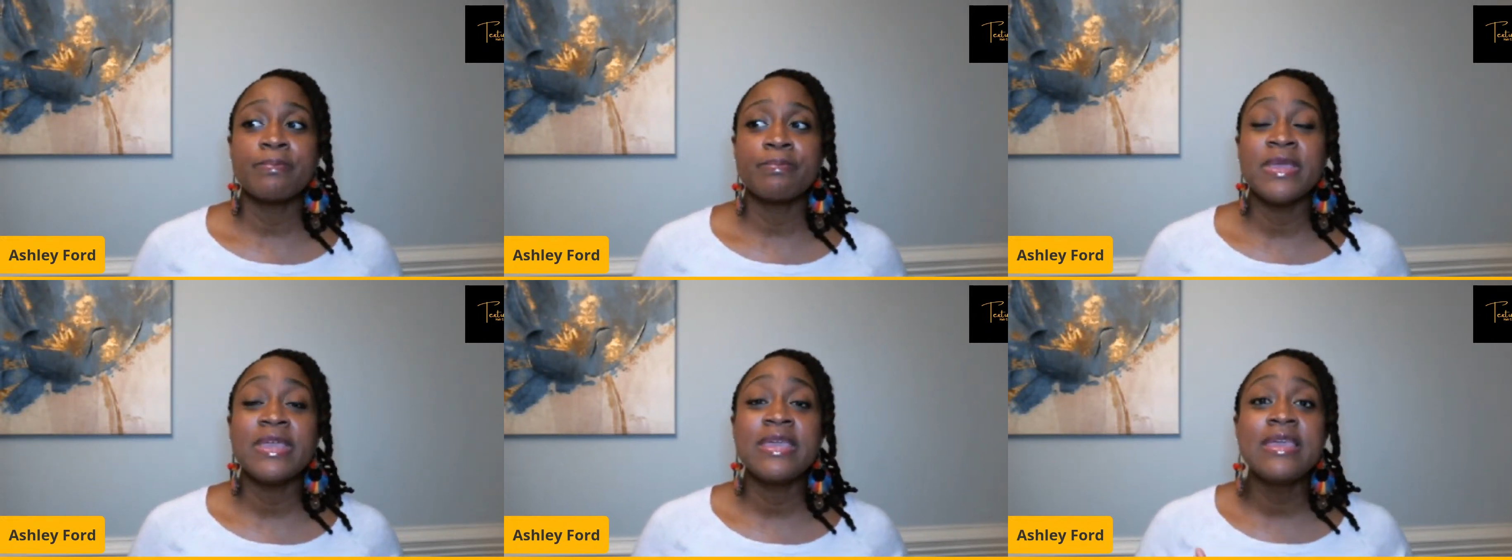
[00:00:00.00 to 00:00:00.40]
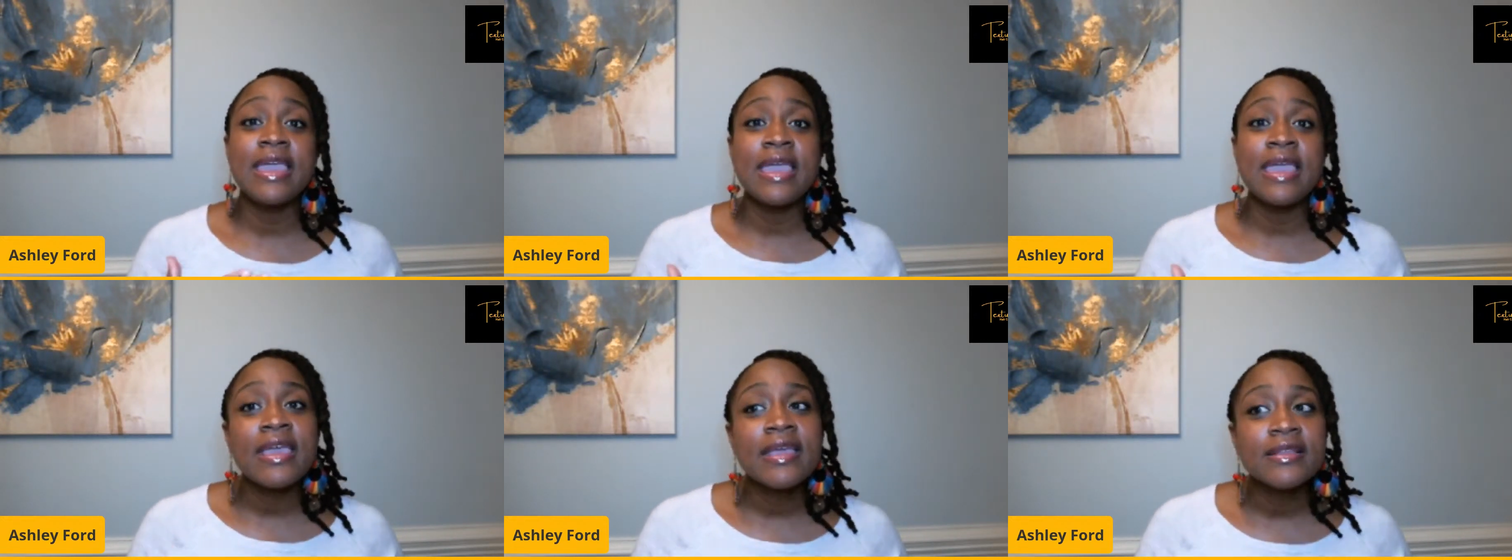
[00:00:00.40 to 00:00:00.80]

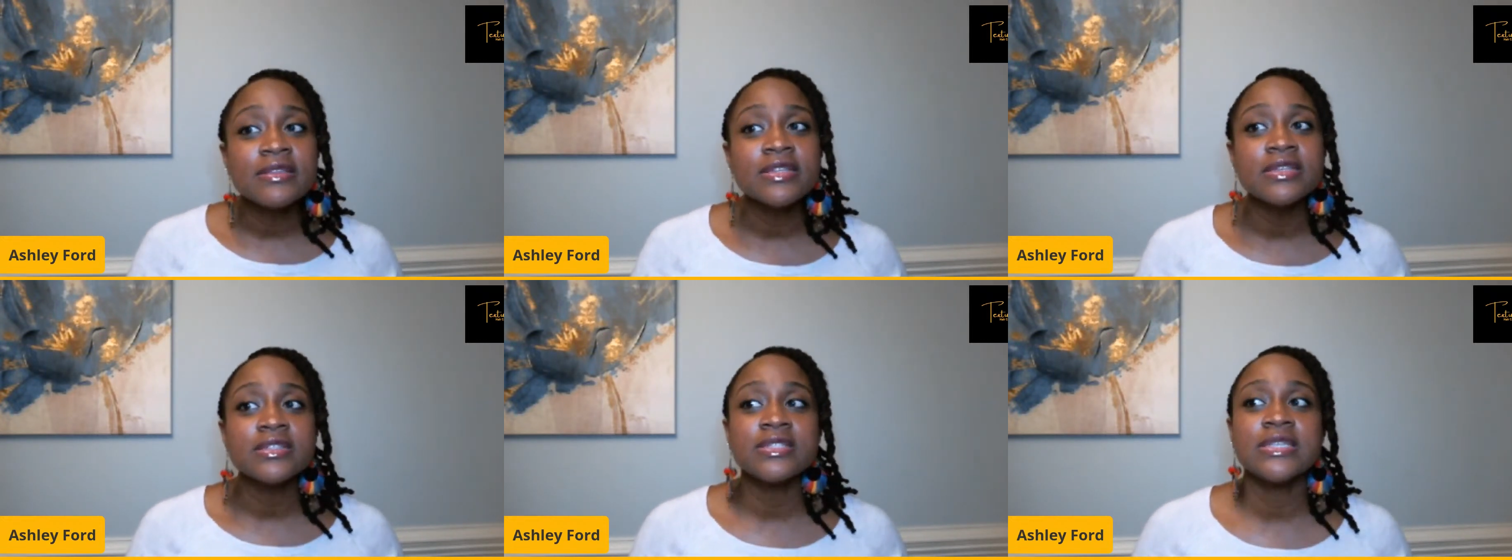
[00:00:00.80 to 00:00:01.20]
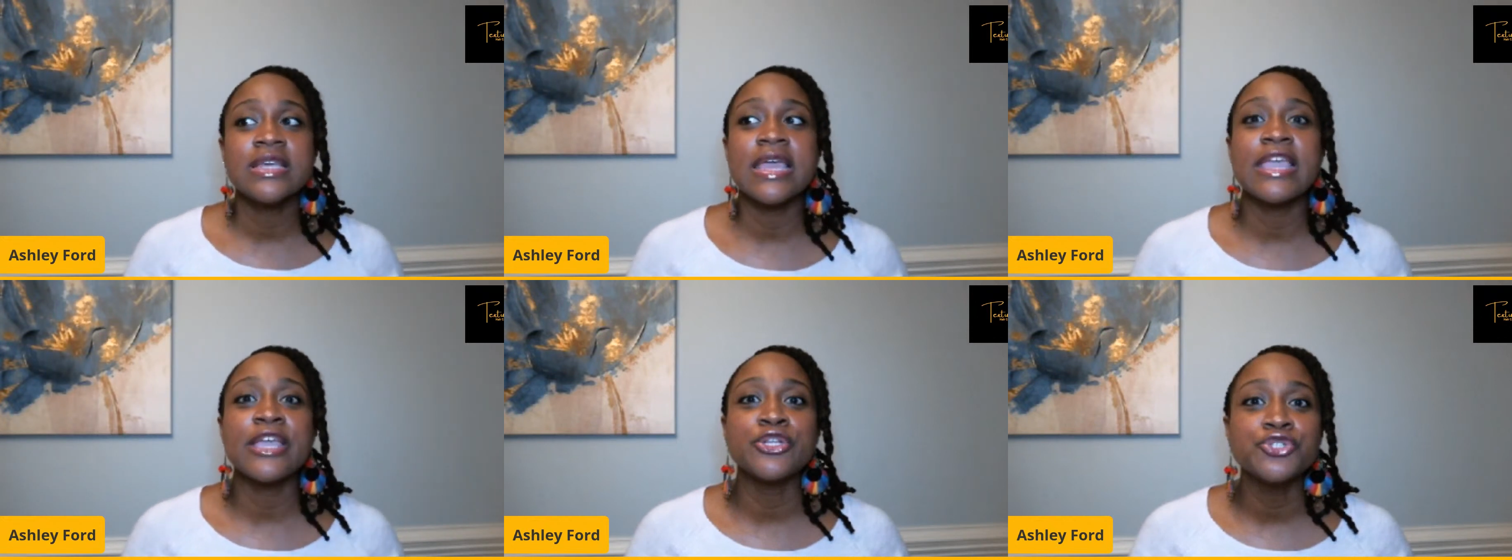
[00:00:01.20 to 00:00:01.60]
begin to
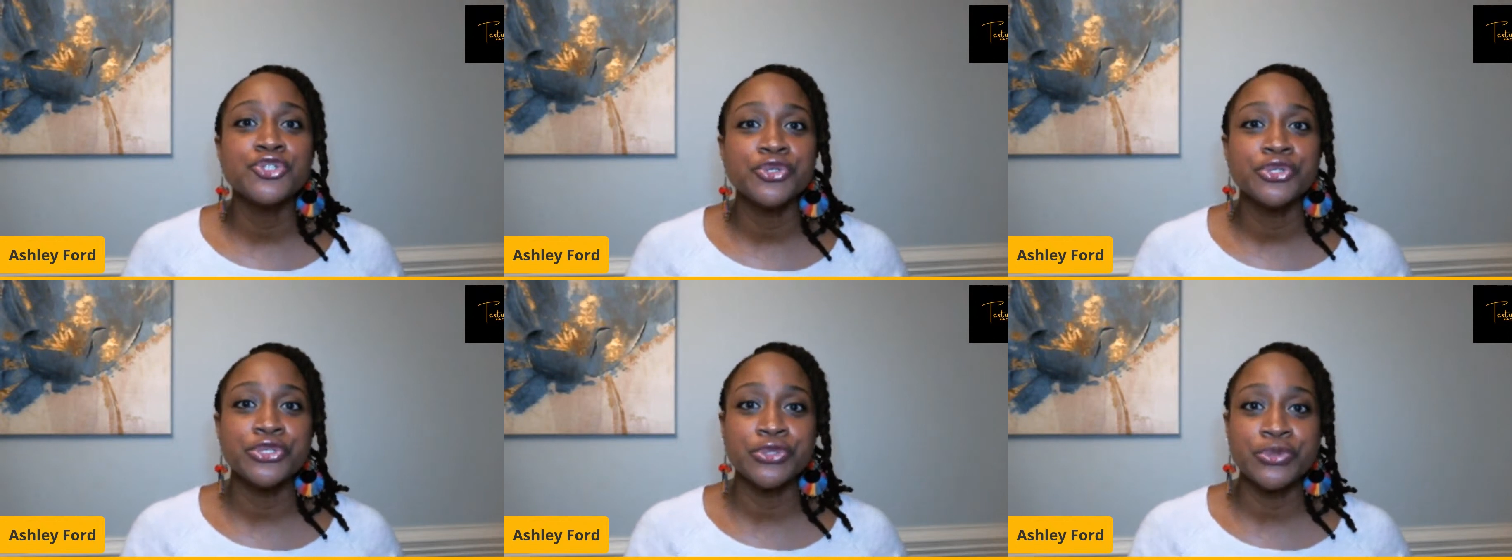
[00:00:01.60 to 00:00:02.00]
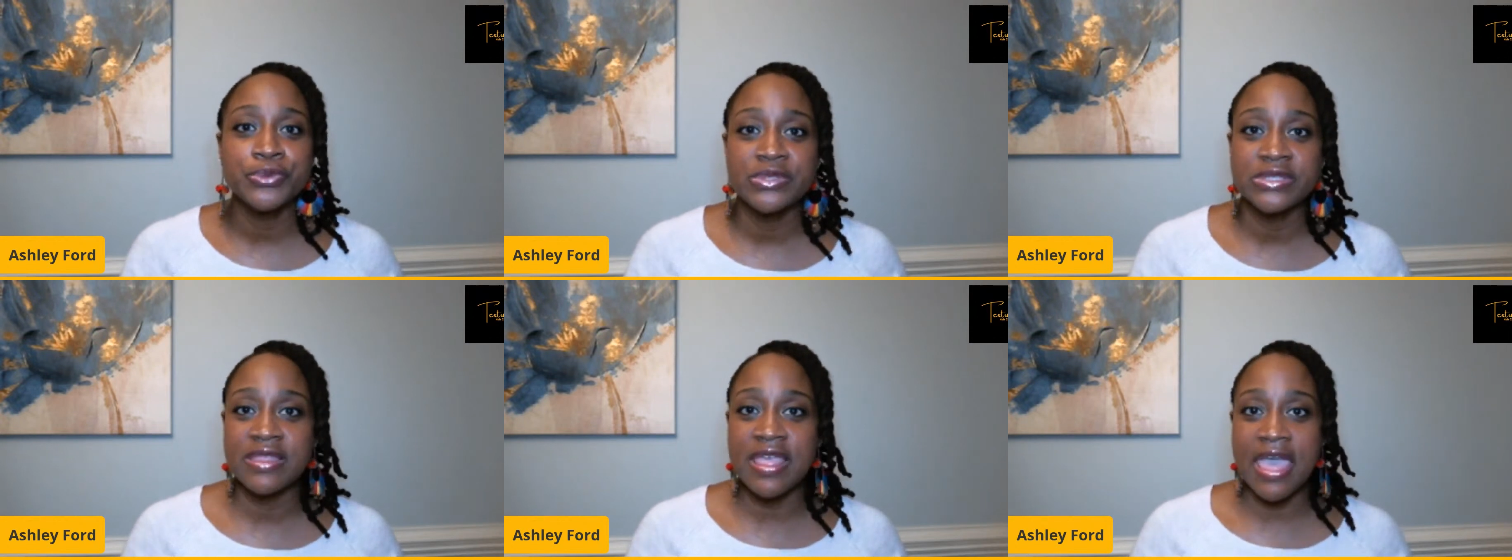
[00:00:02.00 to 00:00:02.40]

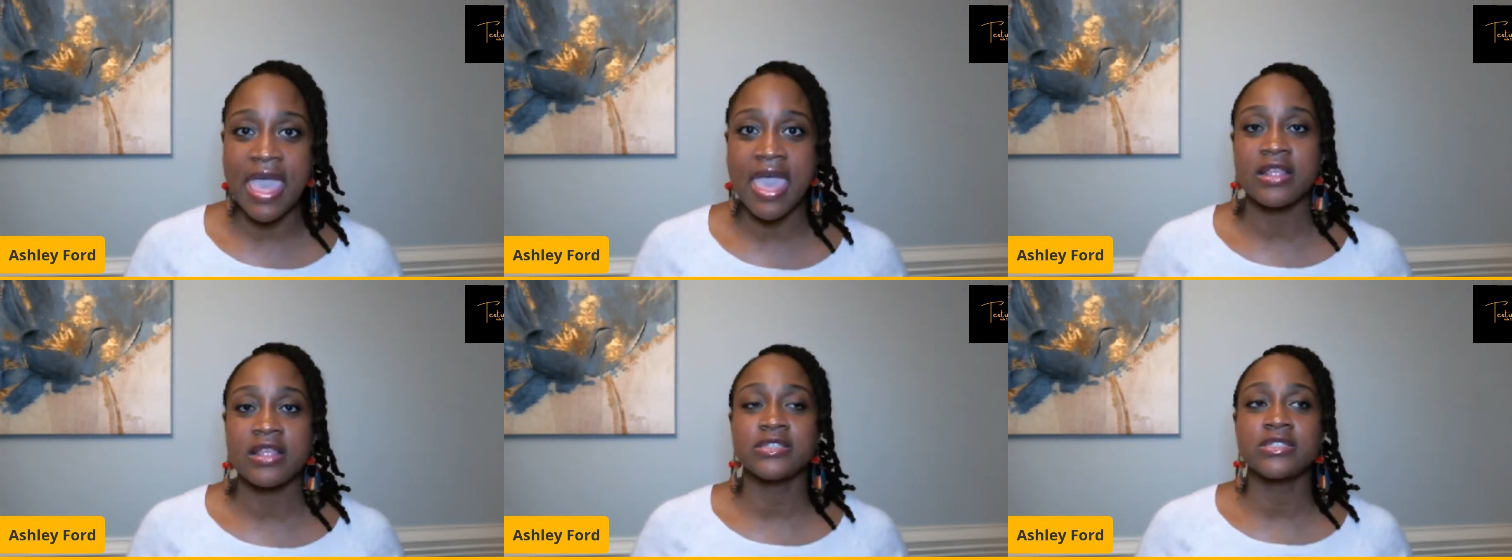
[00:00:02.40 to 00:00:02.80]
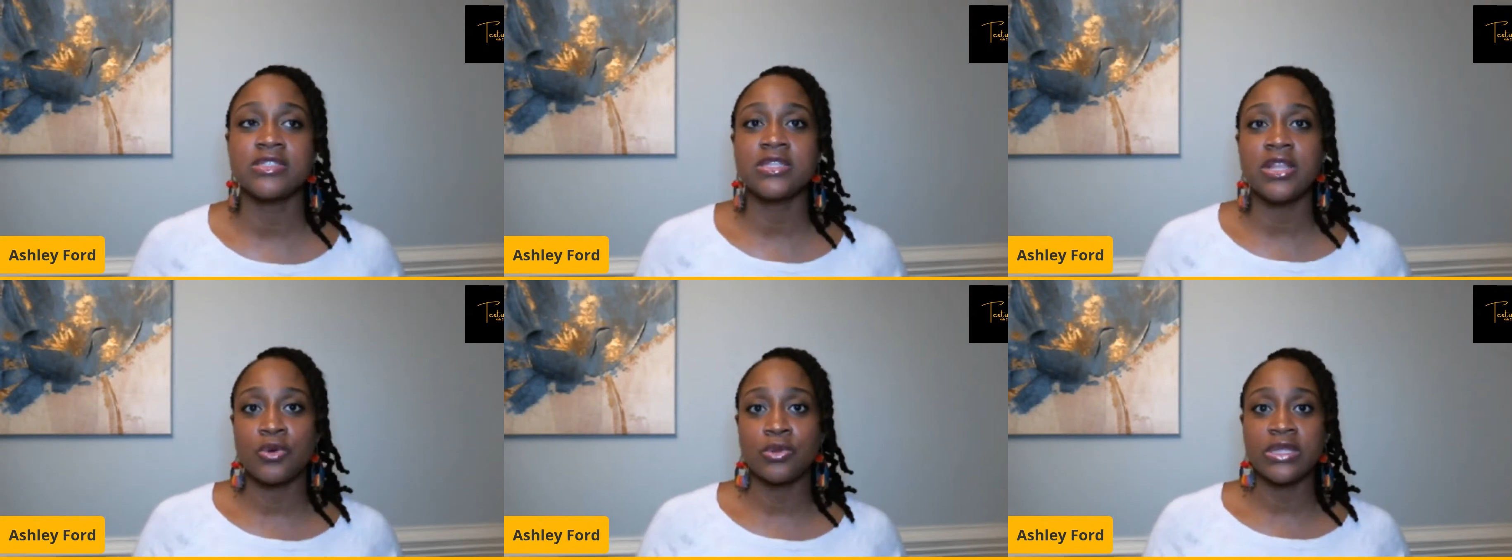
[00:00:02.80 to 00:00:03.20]
introduce that
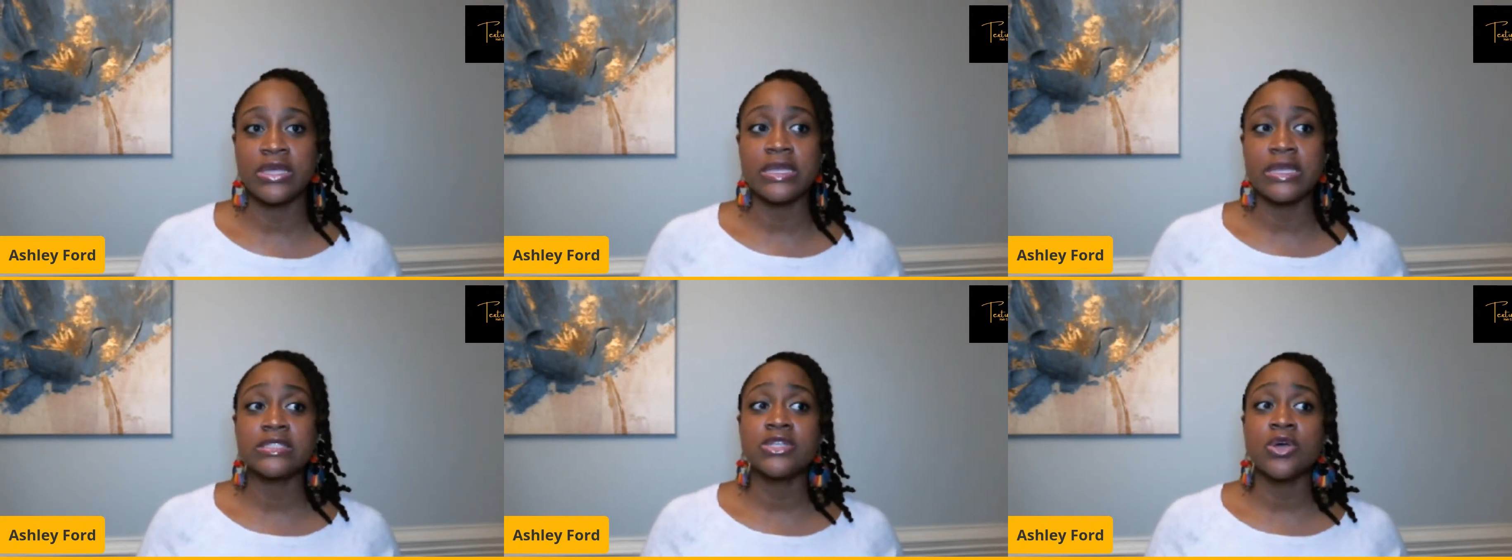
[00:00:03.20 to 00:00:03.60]
slowly.